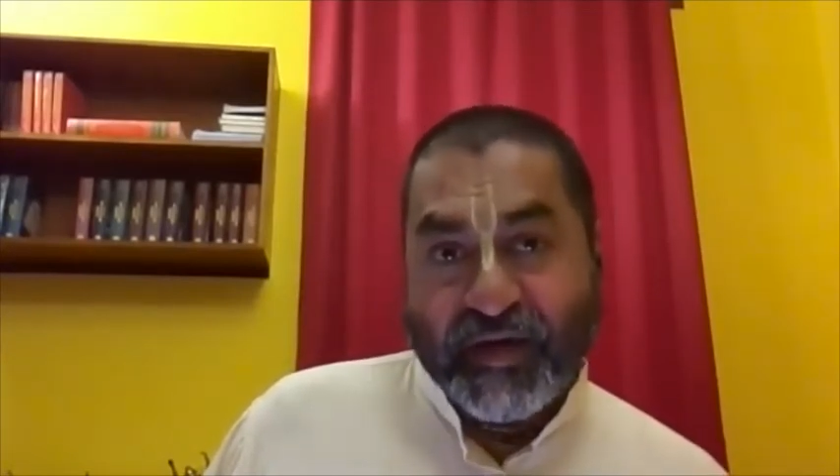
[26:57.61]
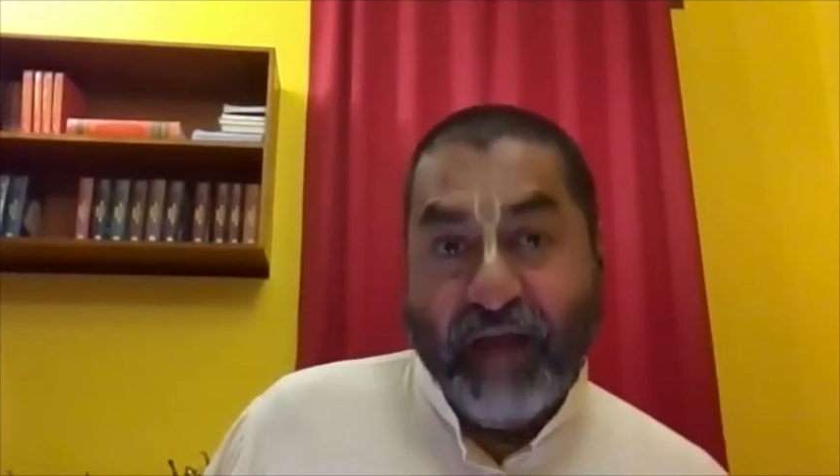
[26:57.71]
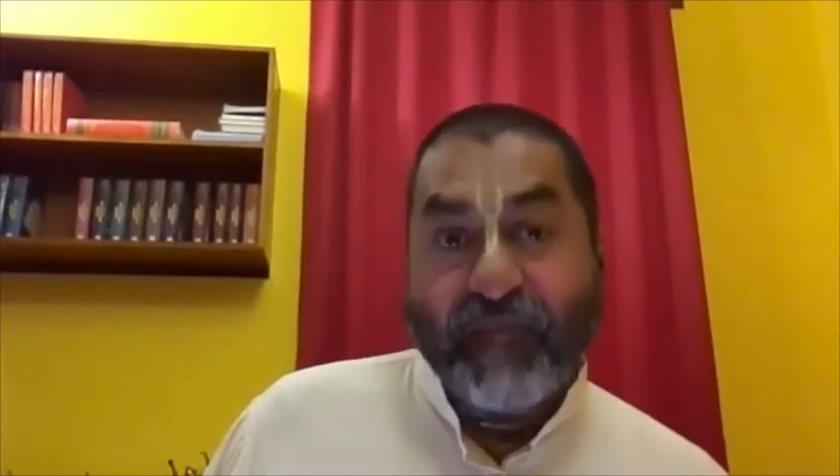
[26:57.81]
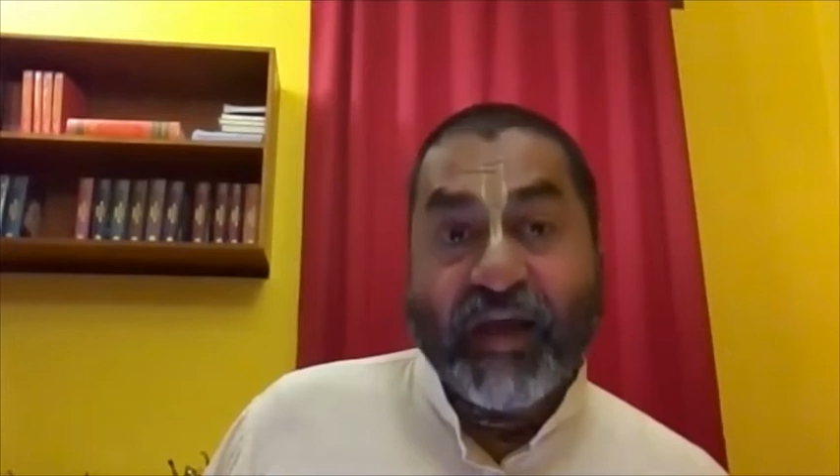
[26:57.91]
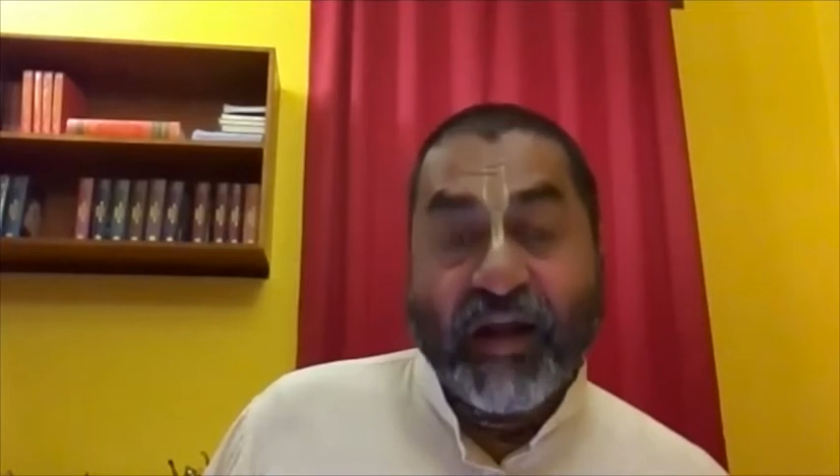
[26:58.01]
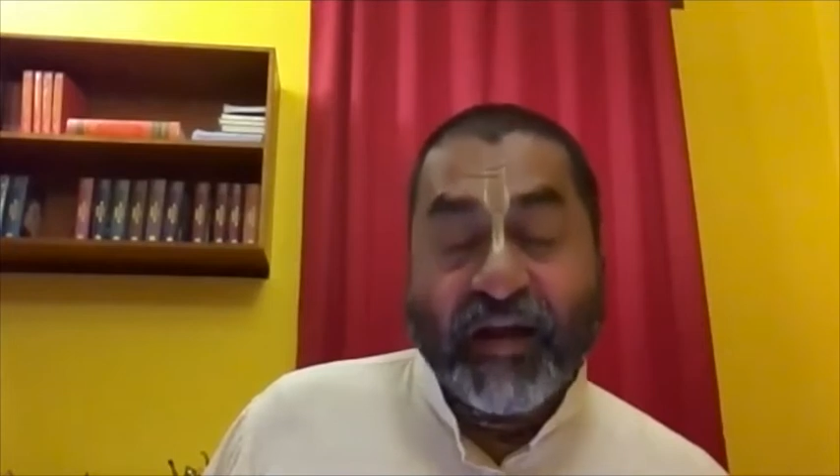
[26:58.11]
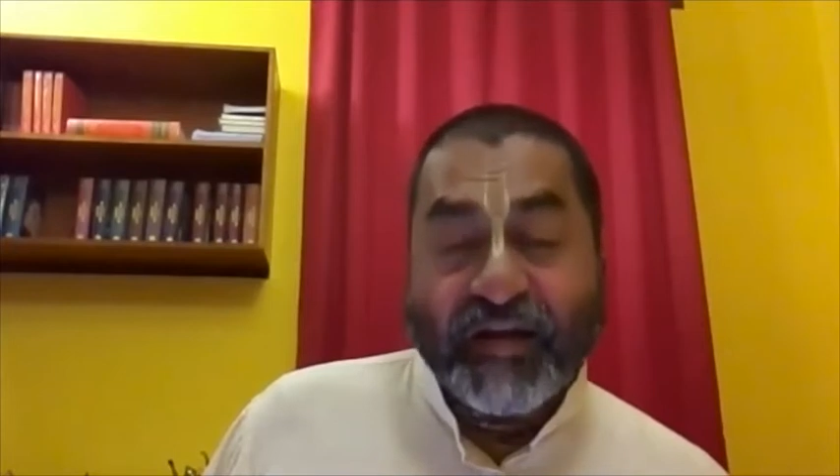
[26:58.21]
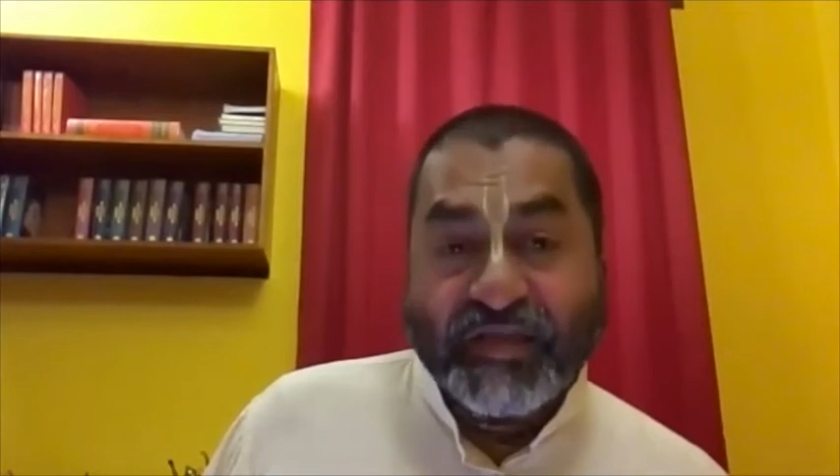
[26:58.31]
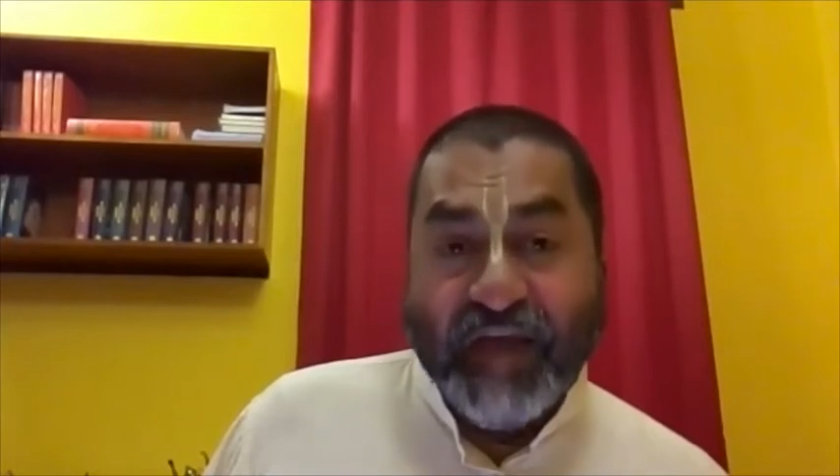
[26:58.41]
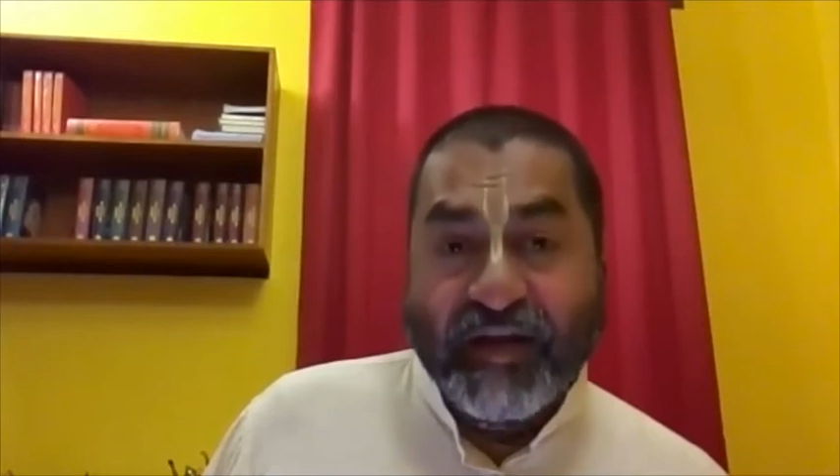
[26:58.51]
And we can
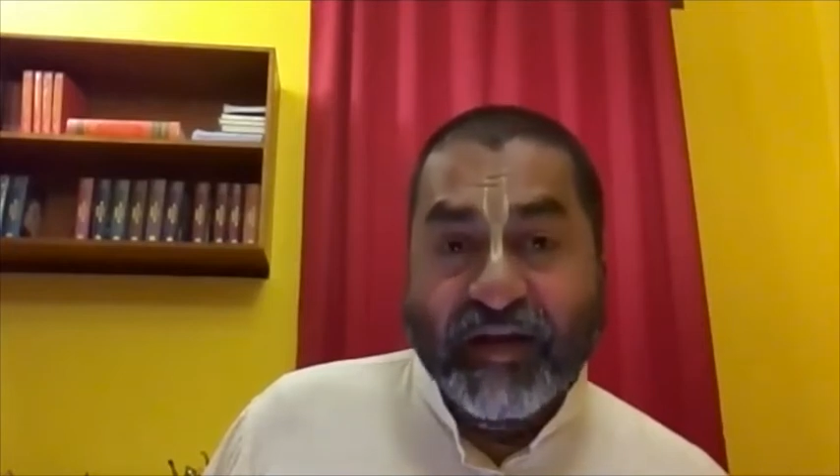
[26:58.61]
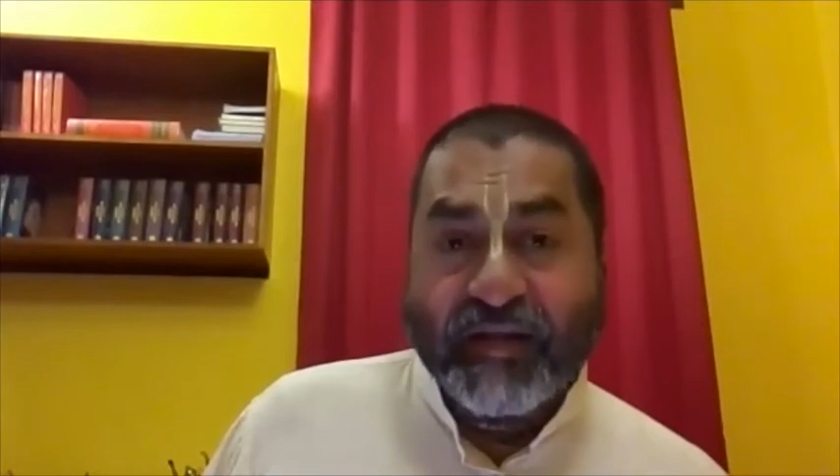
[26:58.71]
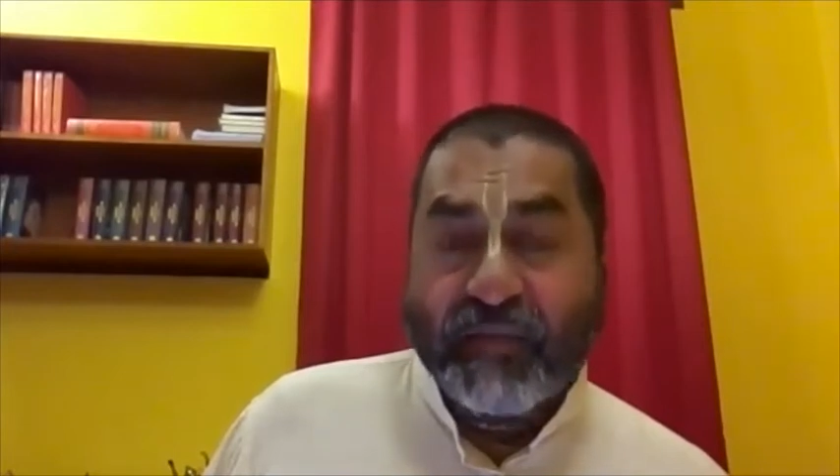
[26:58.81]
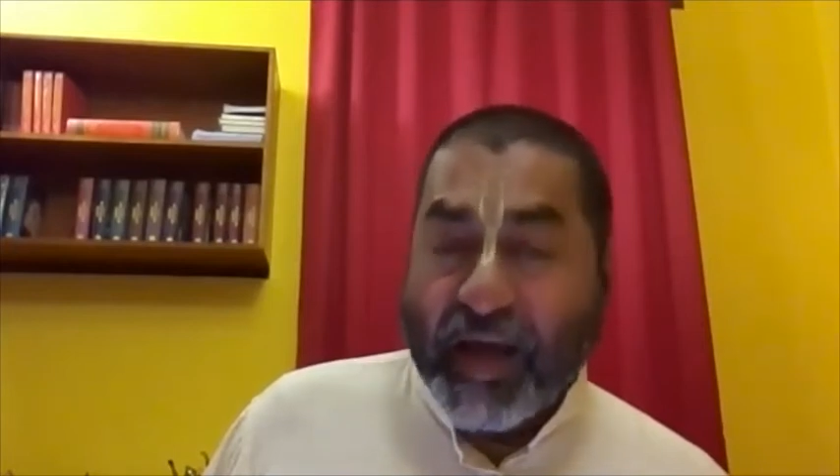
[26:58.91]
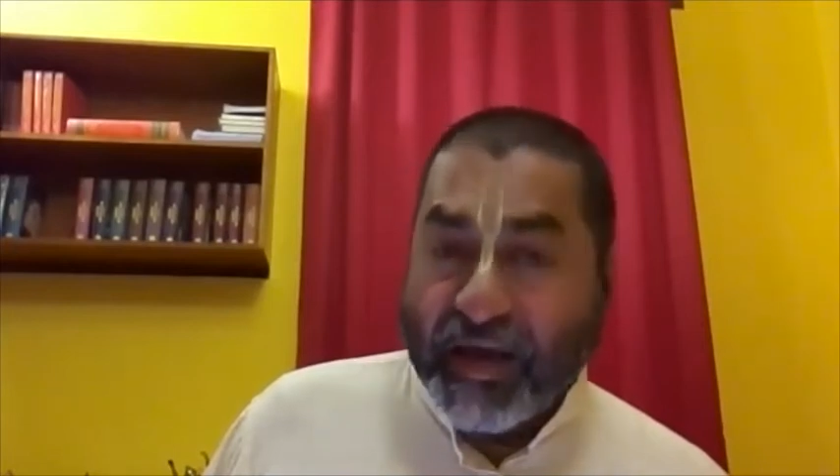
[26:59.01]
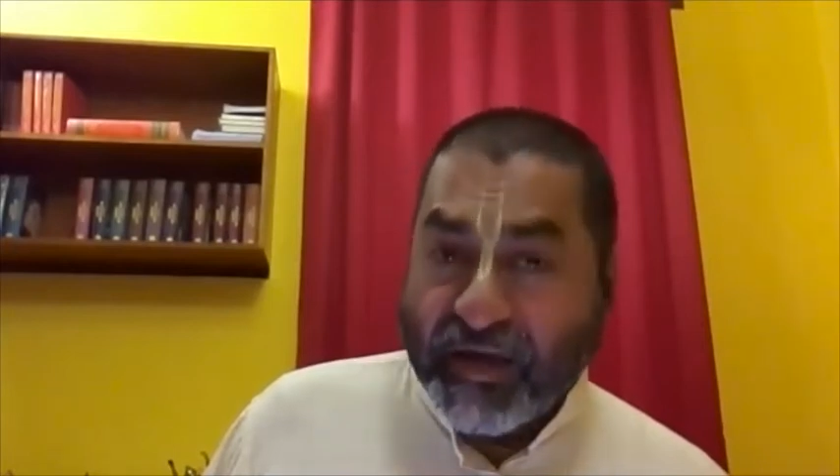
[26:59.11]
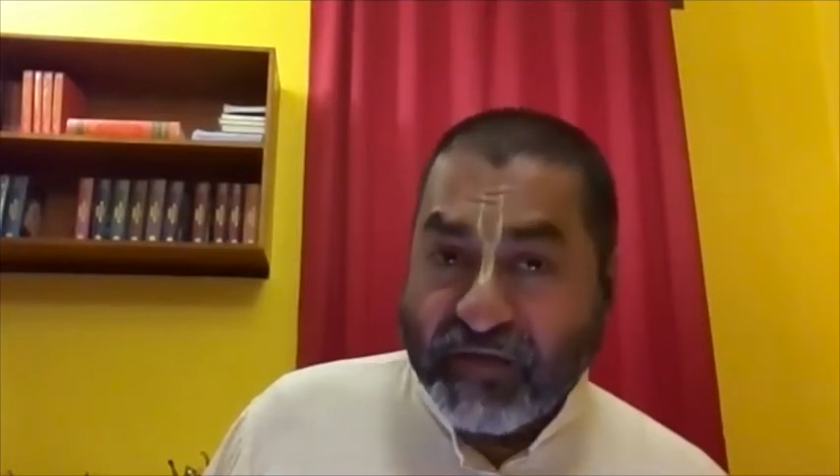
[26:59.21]
understand it in the manner